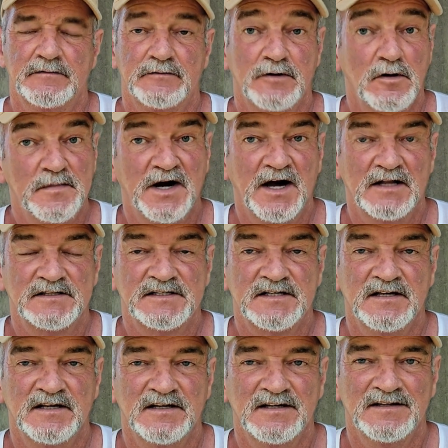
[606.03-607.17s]
robots
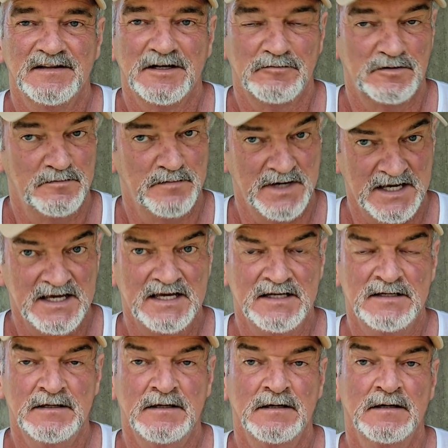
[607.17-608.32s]
that were
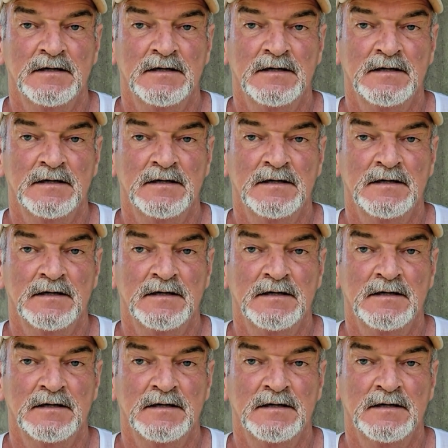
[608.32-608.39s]
made